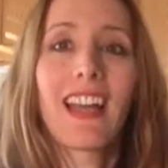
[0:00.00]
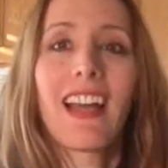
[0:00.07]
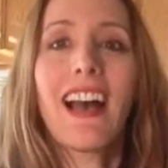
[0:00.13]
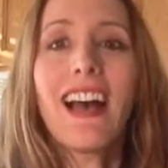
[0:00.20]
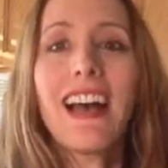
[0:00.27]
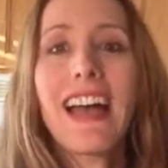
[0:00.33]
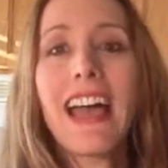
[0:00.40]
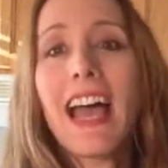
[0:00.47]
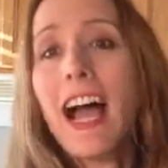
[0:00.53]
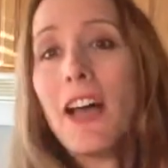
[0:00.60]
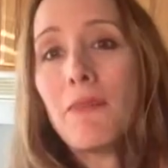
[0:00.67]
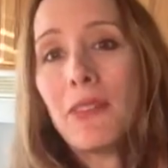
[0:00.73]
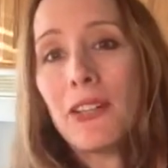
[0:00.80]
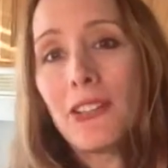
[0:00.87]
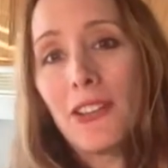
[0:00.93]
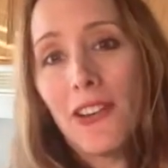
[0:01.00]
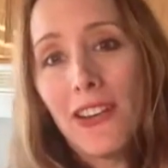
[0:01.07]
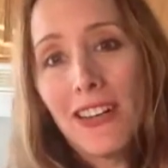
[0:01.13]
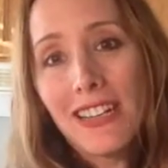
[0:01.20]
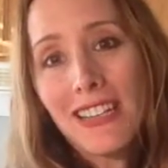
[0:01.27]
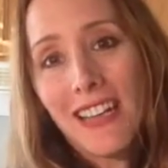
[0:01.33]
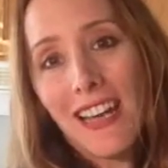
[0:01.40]
Hi, I'm Meryl
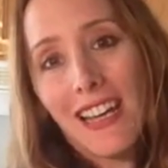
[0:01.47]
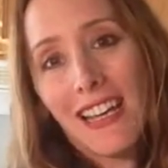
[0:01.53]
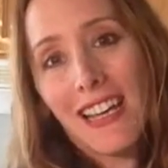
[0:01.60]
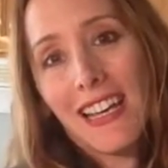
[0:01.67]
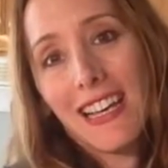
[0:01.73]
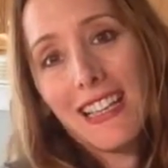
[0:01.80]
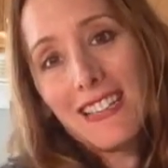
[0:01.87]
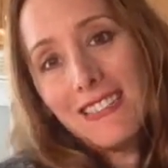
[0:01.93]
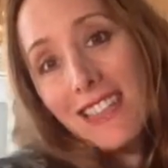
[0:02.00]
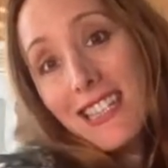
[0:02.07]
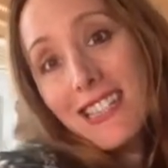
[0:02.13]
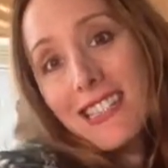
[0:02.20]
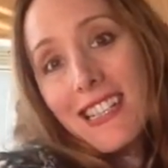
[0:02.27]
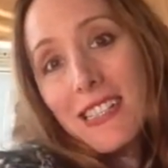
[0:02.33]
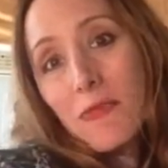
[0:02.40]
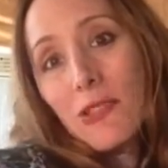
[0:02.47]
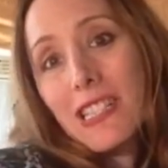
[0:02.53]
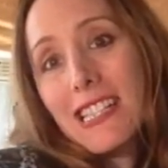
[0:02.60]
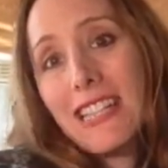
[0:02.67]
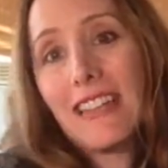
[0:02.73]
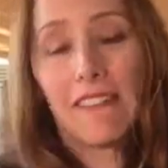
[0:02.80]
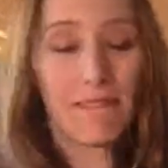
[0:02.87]
Kahn, and let's taste some
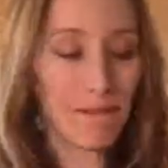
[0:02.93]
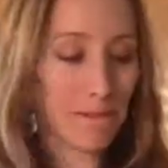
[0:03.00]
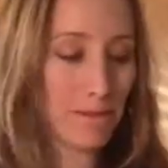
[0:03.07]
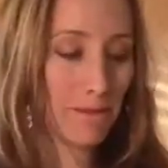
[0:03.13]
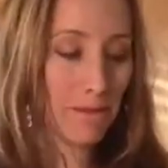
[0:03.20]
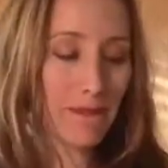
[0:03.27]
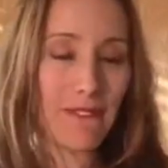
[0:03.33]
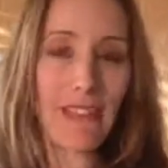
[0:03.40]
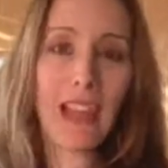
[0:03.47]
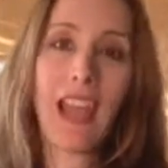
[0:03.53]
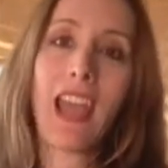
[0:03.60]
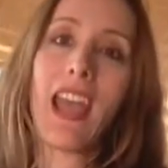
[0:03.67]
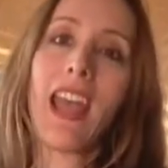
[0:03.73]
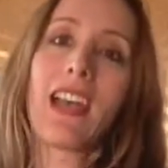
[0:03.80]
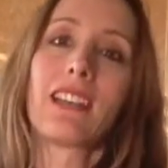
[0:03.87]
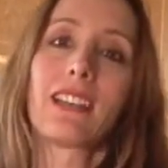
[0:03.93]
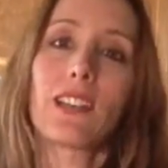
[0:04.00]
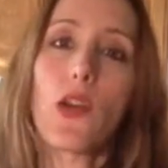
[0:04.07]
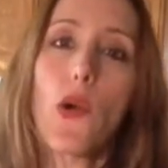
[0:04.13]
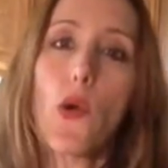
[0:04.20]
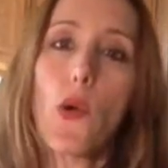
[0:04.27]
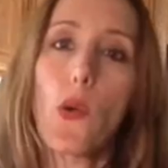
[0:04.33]
whiskey.
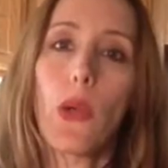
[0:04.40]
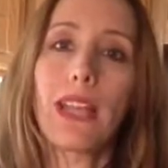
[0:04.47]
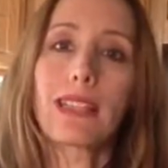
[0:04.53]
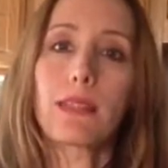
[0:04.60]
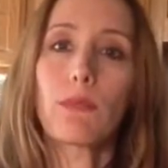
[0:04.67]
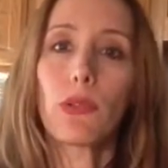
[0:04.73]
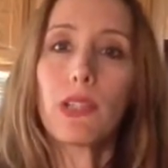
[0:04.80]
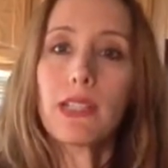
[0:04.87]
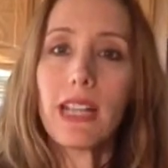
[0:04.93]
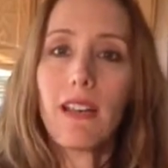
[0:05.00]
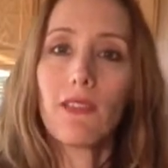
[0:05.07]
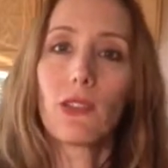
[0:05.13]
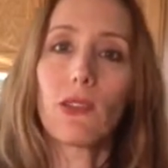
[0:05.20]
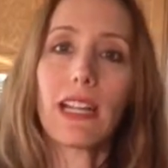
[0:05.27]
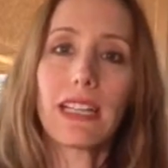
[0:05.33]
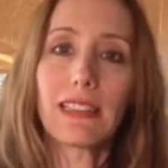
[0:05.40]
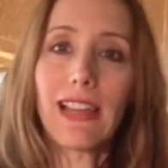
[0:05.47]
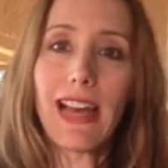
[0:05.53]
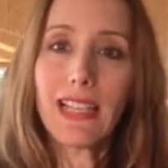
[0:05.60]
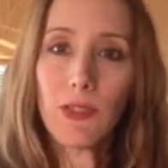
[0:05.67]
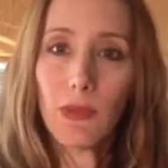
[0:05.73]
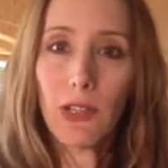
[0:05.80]
So it's important to have the right
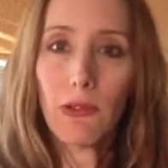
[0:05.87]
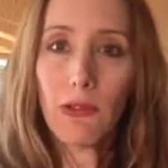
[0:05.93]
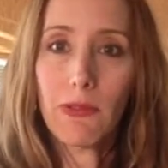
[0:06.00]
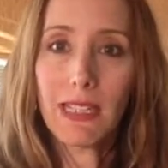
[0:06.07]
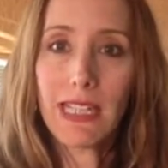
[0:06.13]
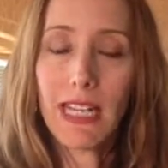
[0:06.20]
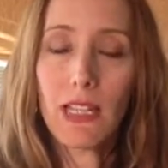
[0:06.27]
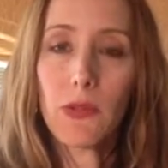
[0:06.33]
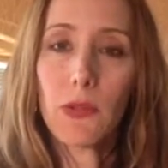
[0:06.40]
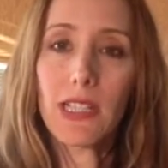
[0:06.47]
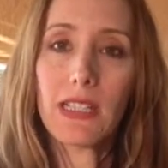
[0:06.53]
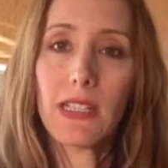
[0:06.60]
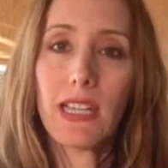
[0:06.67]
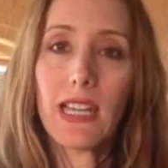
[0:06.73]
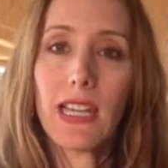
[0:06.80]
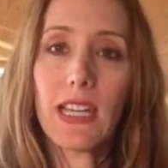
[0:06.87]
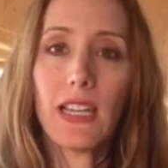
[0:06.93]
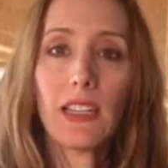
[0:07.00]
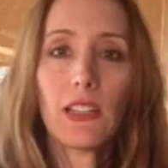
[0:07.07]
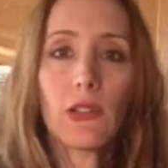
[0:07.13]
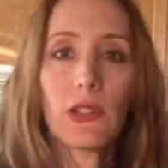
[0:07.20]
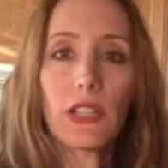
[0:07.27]
glassware when we taste whiskey.
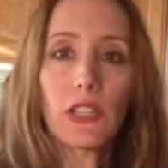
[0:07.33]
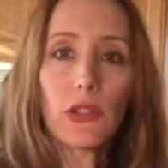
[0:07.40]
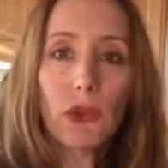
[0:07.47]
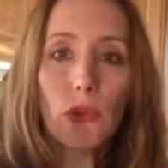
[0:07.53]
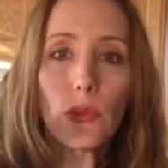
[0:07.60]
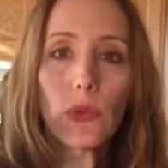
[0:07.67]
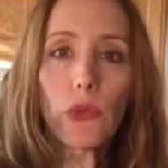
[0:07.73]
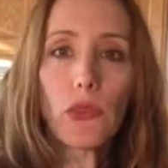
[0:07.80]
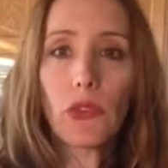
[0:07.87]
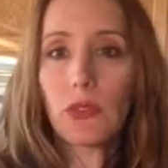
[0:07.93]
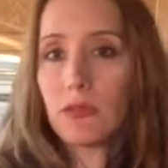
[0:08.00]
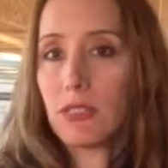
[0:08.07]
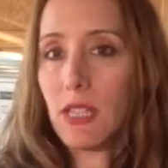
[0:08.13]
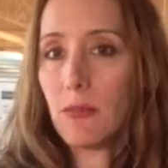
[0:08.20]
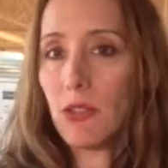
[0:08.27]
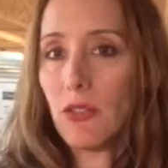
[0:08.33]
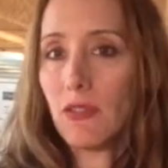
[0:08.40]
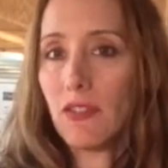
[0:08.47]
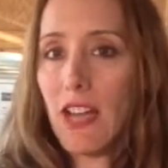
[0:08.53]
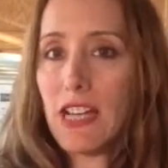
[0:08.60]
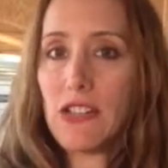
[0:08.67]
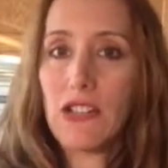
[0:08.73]
You can use double
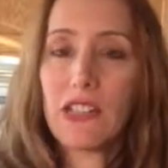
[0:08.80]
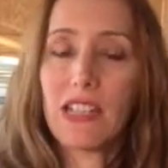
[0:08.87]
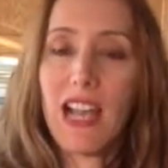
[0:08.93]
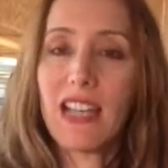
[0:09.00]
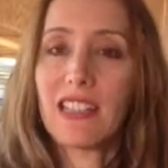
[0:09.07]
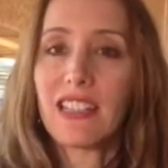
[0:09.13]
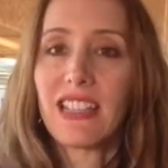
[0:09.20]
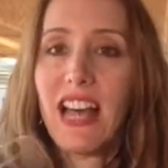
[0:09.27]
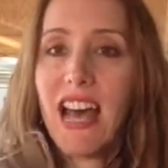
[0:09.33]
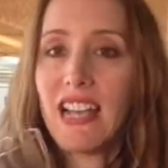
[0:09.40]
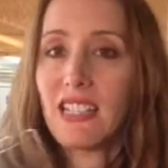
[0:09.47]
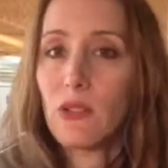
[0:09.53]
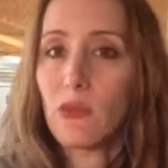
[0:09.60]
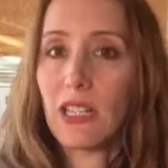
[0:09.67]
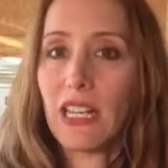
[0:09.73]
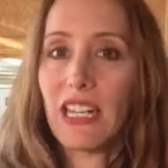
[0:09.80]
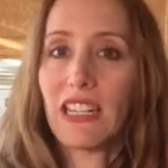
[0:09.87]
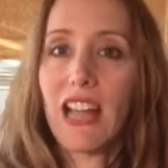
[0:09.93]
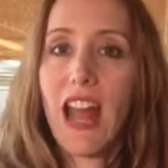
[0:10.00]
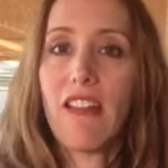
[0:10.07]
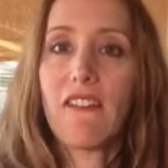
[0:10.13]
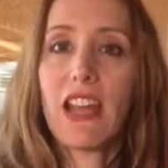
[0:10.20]
old-fashioned size glass, so we're getting a
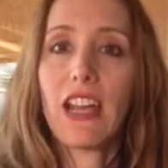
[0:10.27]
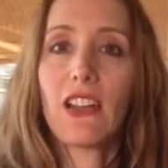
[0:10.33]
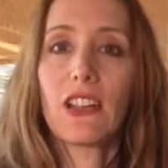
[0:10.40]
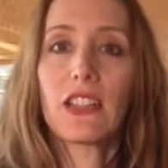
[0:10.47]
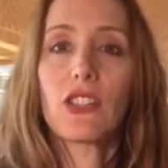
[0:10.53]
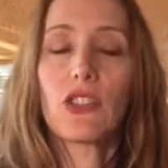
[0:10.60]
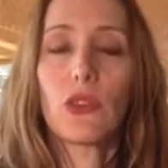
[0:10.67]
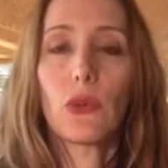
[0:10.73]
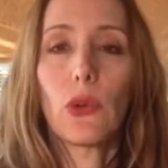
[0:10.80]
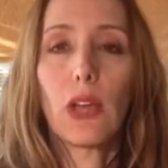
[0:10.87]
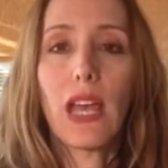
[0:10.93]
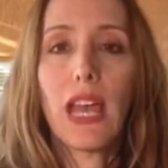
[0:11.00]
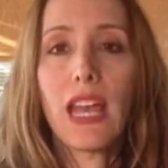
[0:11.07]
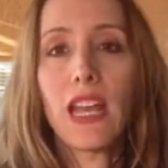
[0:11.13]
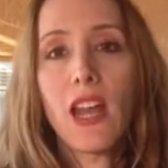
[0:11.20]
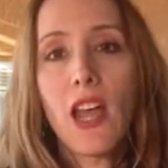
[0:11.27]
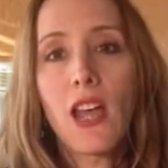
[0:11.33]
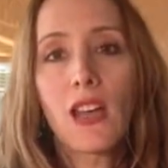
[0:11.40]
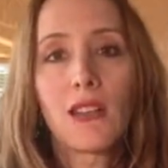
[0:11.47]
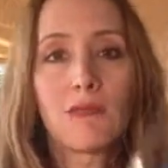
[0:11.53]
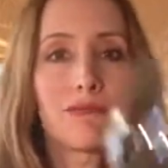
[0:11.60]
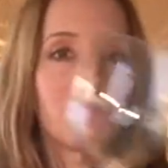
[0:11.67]
lot of air into it.
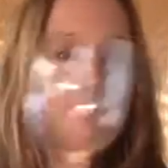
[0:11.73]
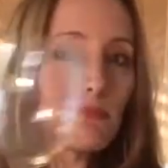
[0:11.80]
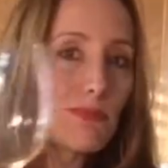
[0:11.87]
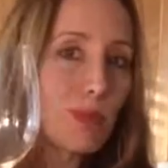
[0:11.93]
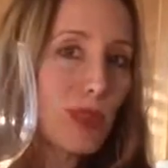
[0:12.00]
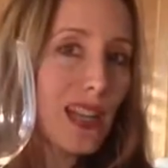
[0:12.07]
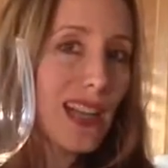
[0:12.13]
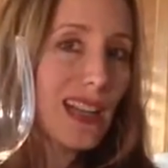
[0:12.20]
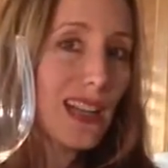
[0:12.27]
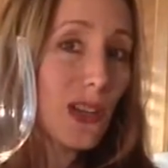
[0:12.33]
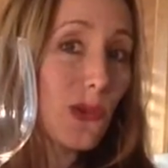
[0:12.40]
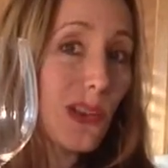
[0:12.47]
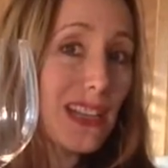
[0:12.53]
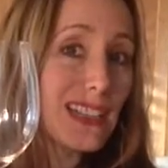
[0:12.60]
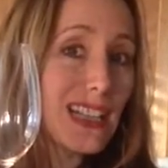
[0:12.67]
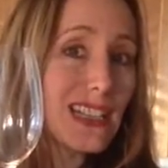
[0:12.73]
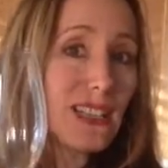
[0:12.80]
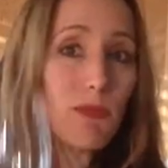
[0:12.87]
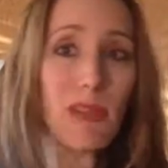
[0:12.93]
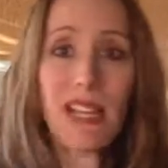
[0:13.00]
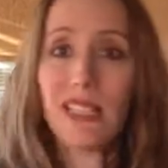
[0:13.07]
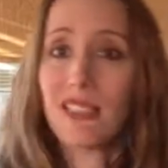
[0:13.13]
But I like a wine glass the
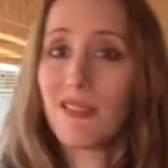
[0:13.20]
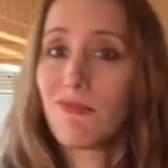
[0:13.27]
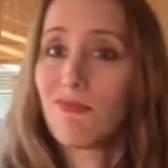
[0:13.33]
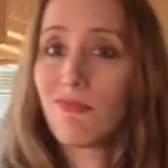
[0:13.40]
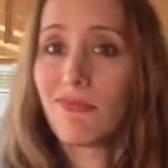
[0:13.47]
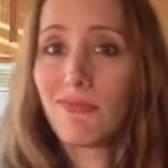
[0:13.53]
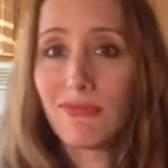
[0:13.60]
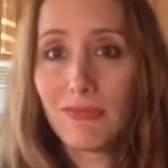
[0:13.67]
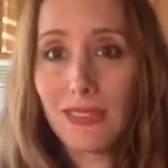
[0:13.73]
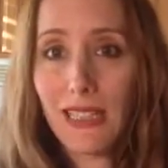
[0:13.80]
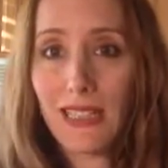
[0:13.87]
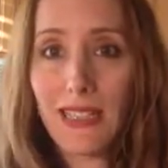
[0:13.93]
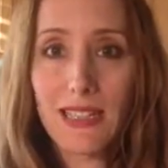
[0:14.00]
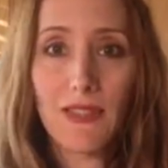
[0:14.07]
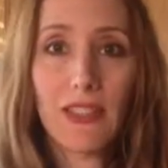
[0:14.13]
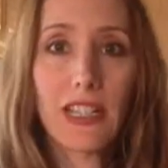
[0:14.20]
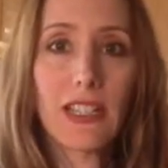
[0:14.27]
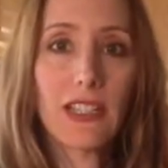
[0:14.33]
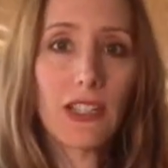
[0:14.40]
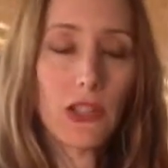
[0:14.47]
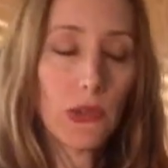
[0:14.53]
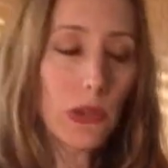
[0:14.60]
best. Get lots of air
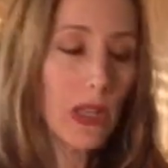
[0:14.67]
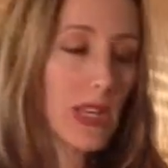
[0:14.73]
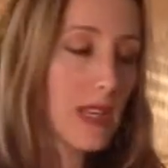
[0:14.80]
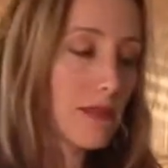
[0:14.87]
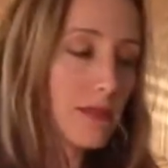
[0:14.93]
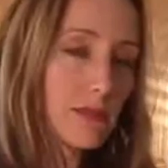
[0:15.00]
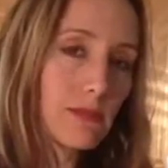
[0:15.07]
into it.